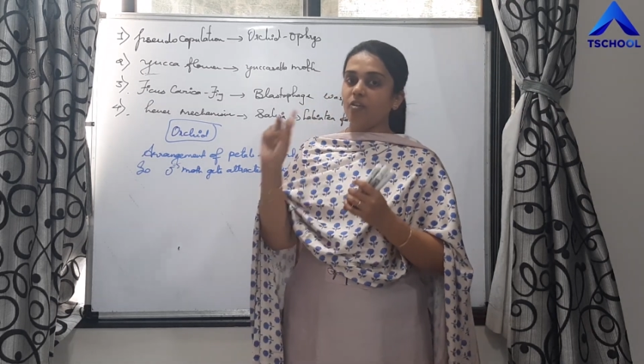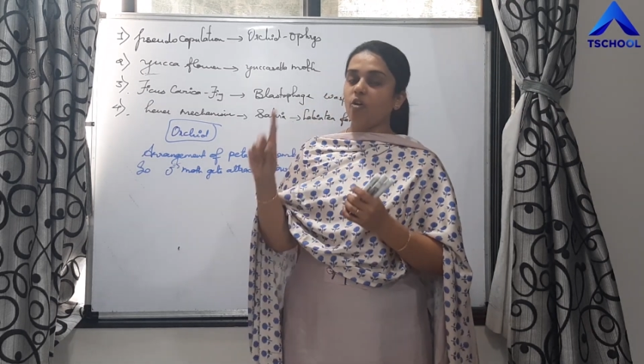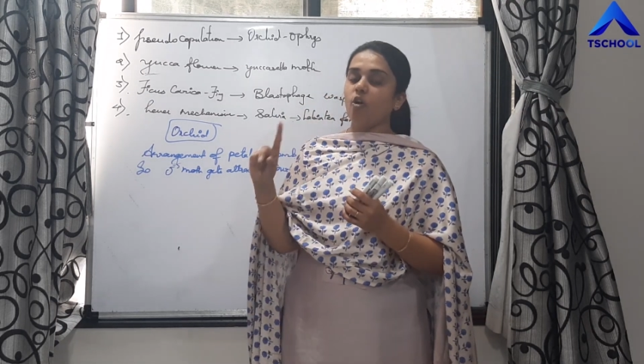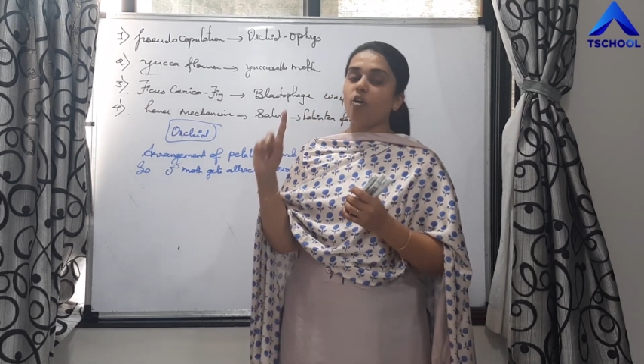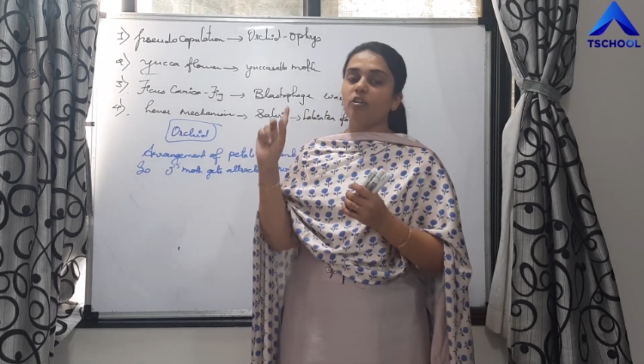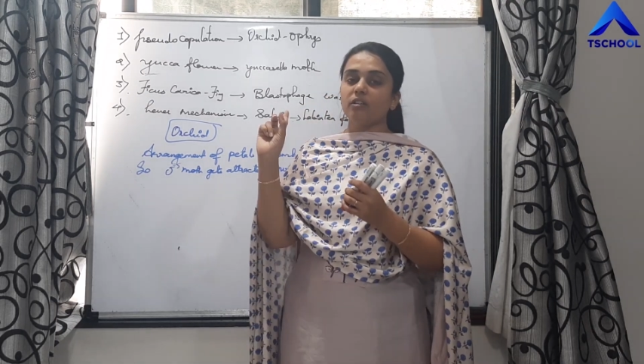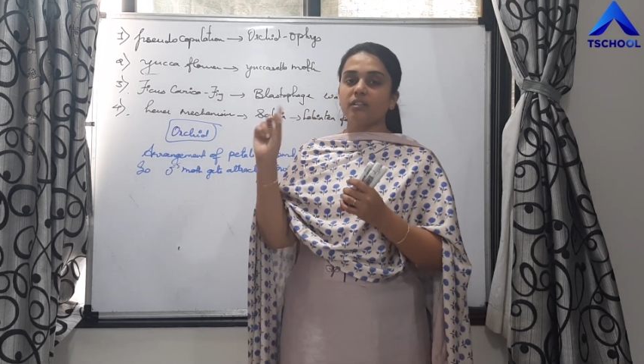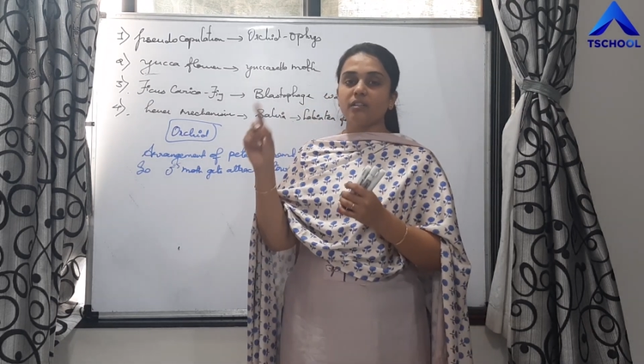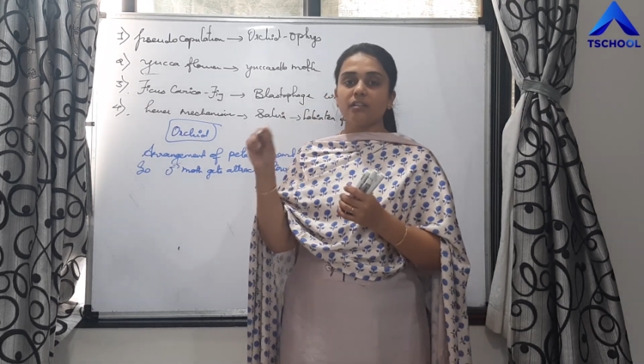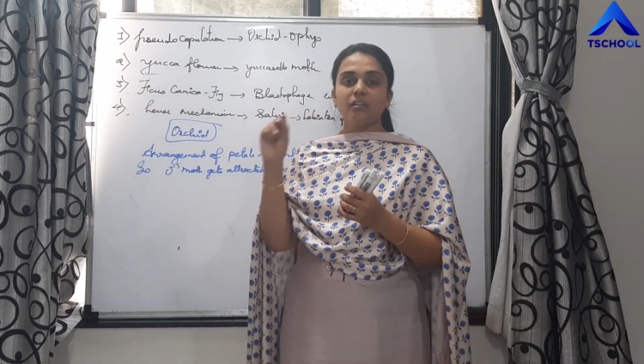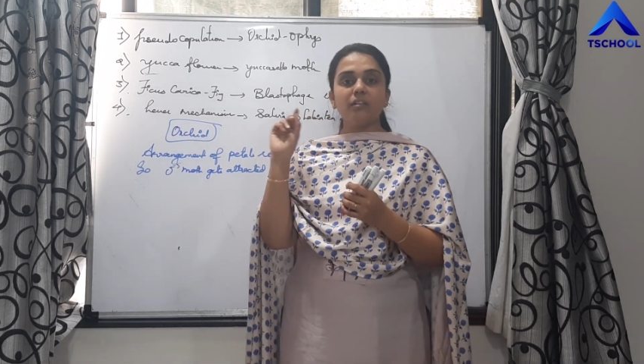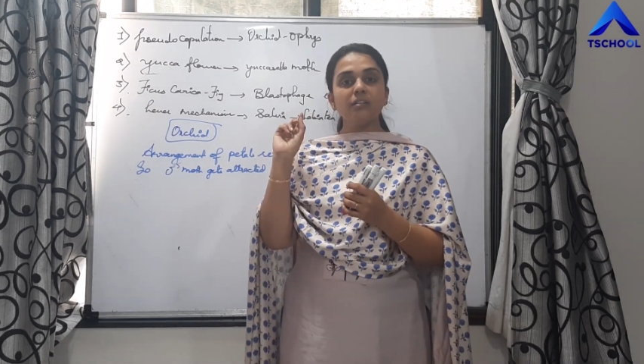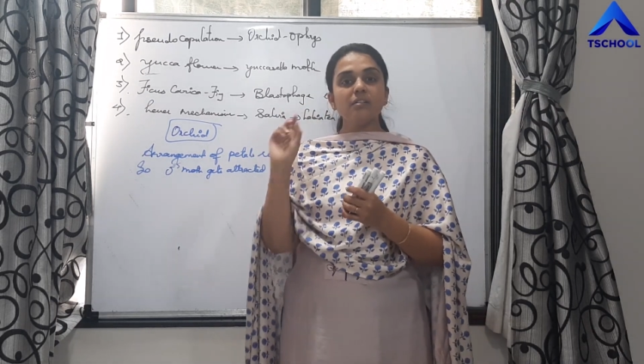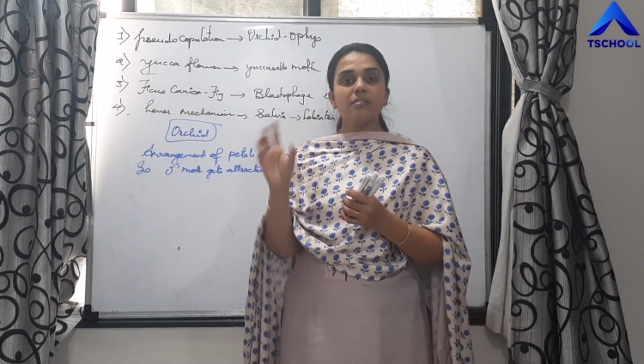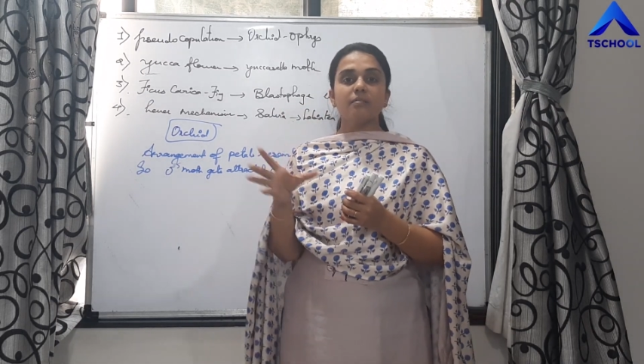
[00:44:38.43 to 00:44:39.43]
on
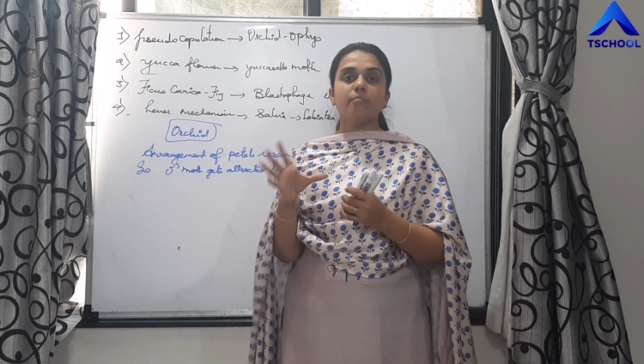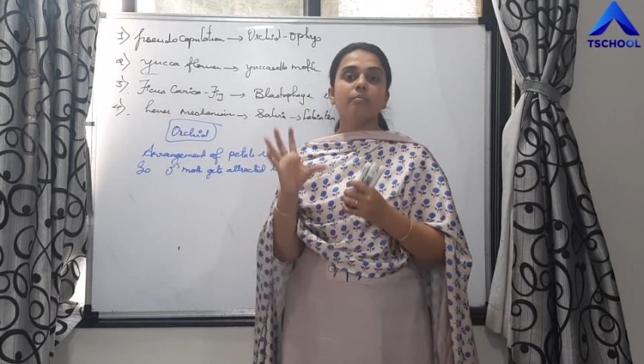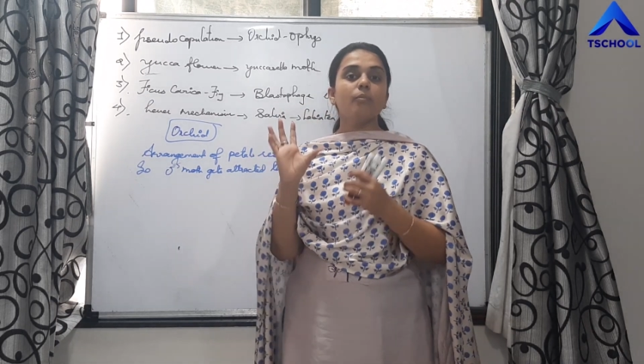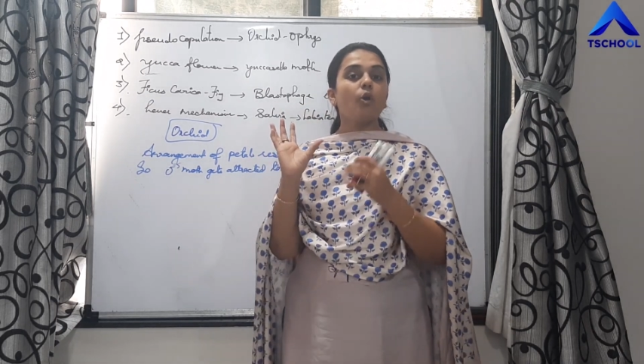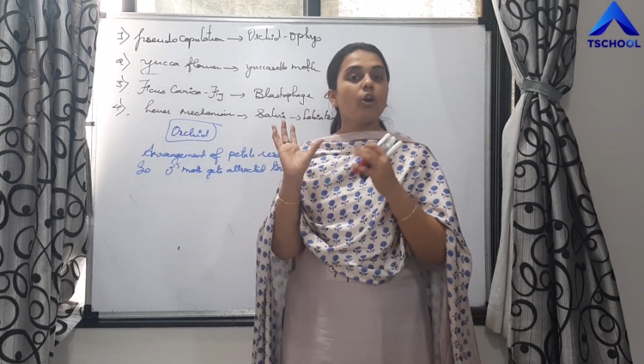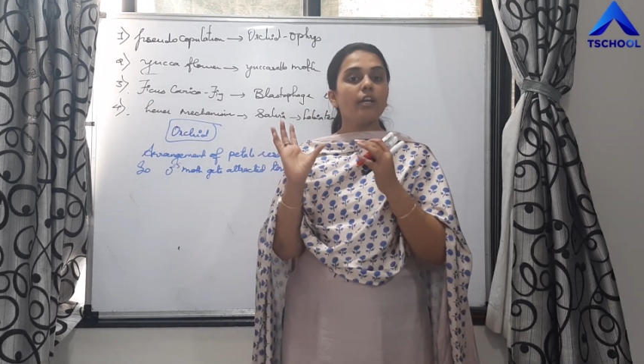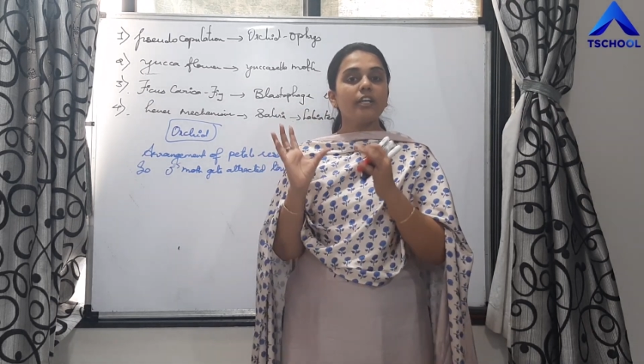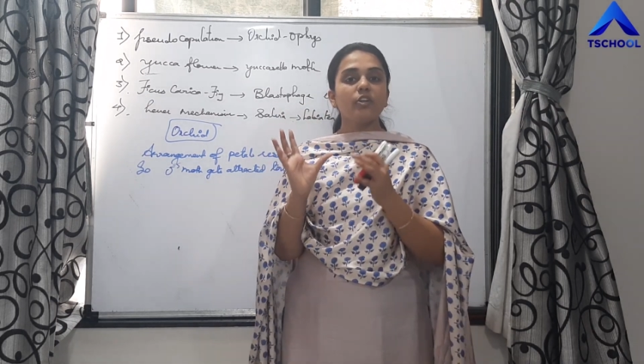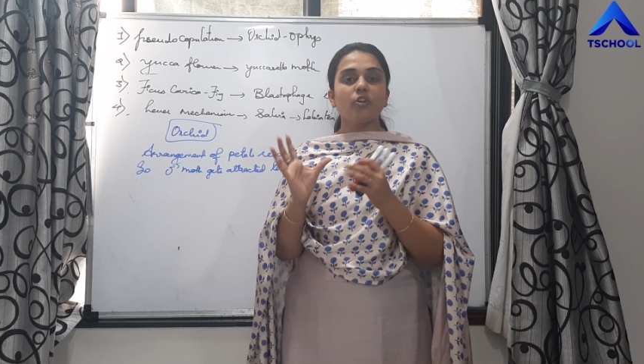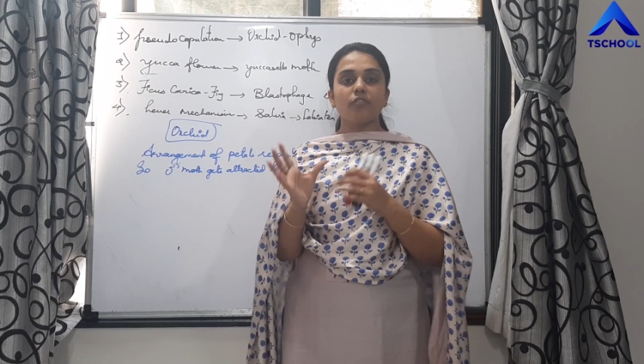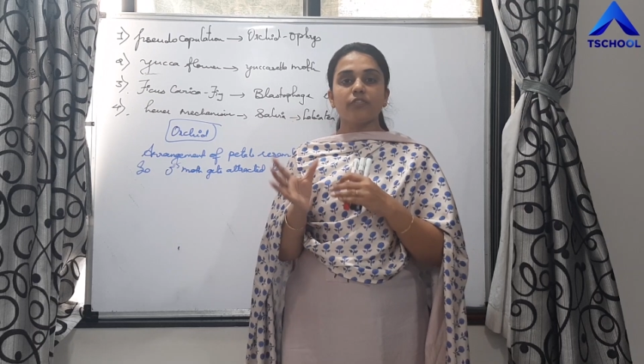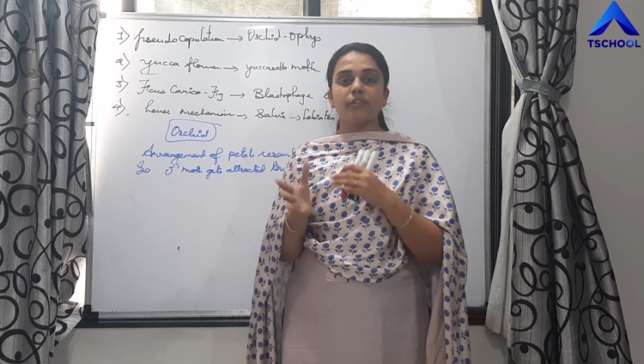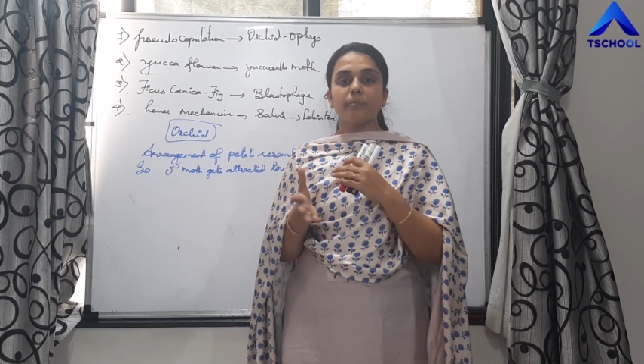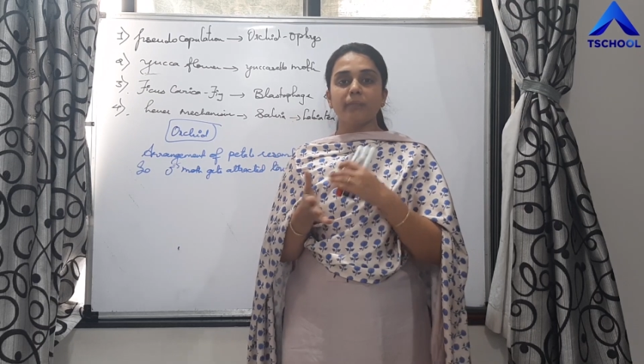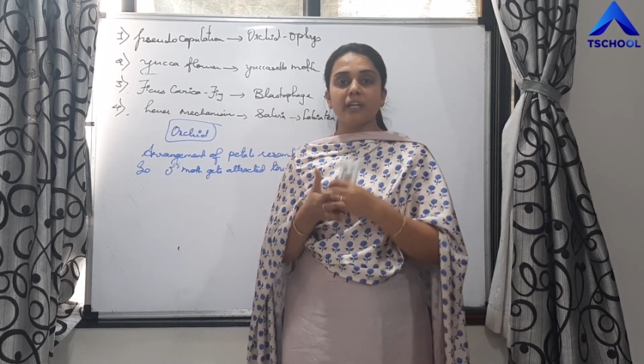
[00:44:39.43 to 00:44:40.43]
the body of
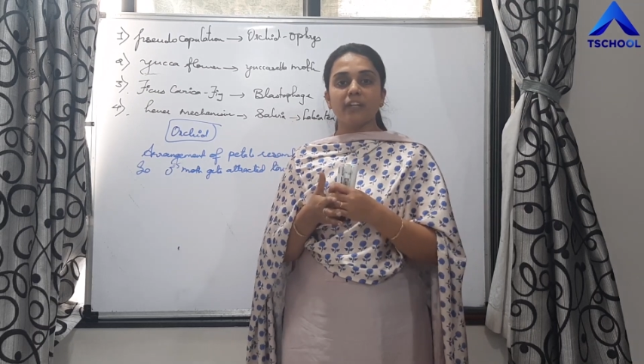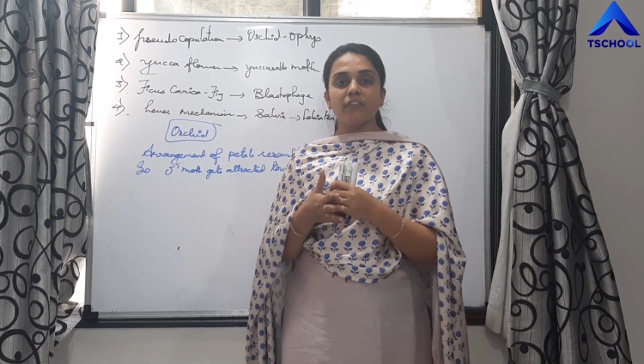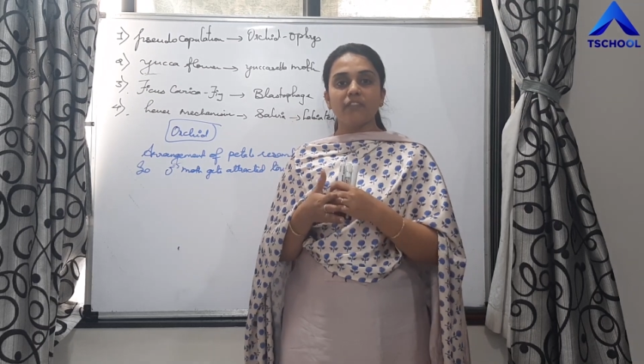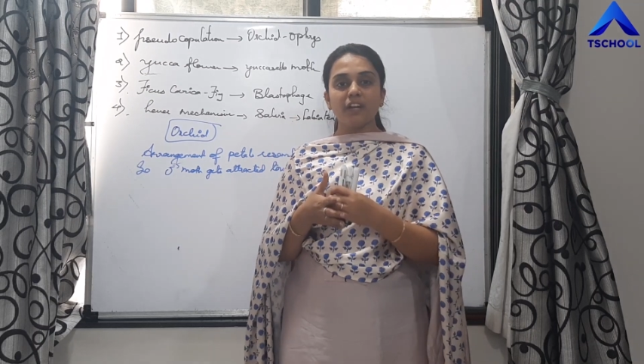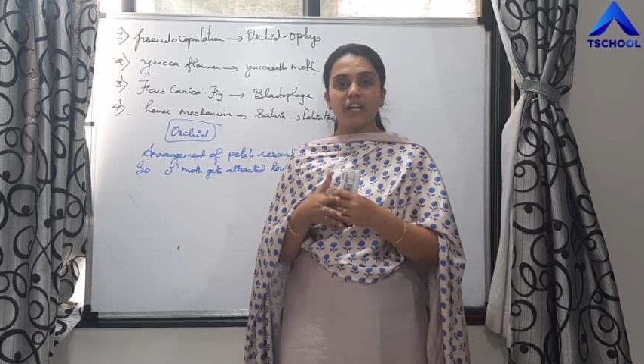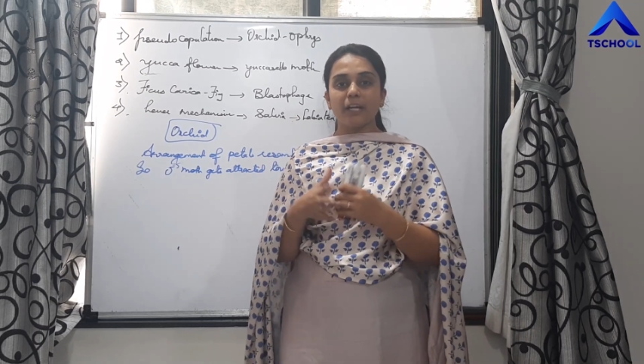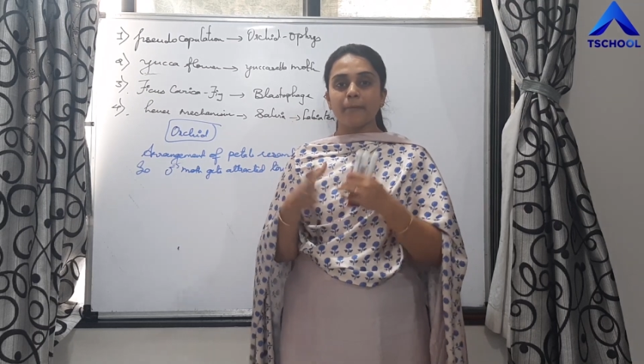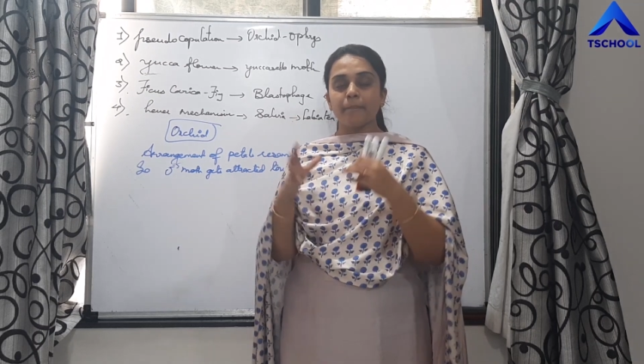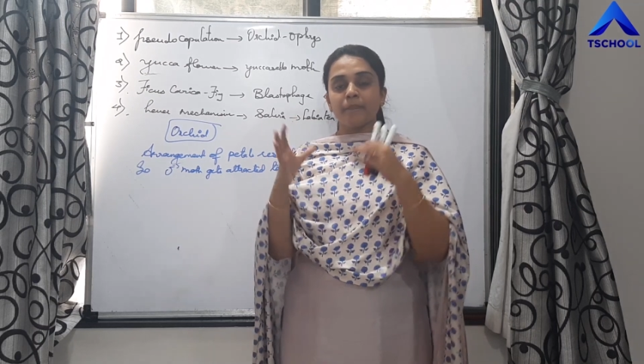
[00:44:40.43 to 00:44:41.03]
the male flower.